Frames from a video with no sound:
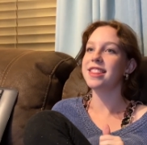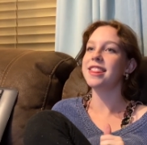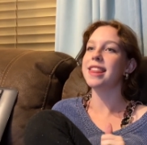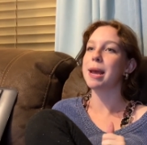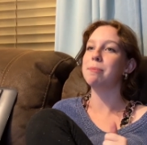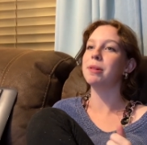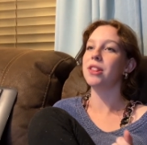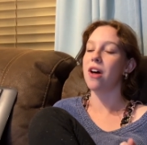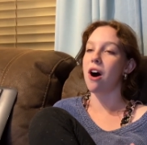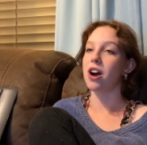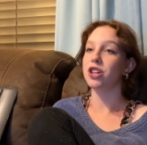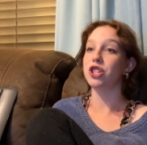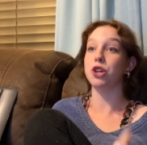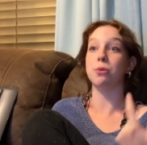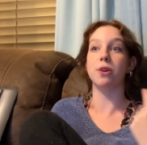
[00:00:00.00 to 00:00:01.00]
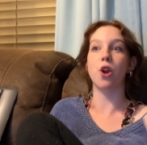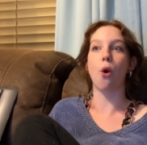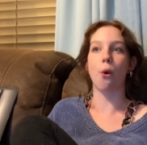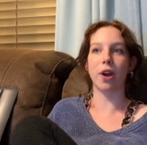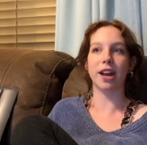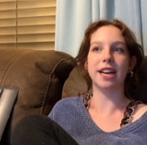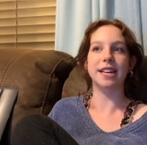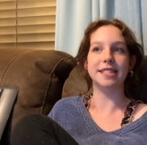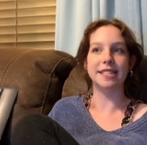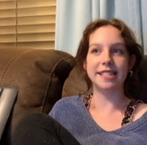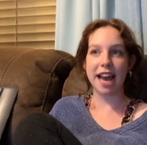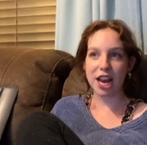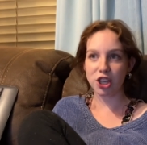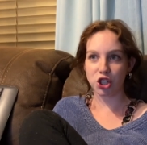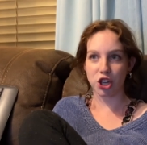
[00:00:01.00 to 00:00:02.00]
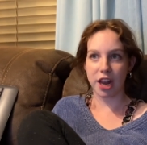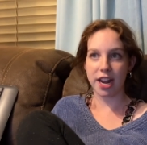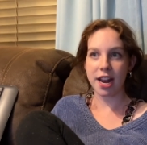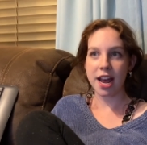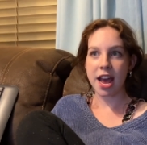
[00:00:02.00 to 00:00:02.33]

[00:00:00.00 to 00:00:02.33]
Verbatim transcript: that they belong to an organization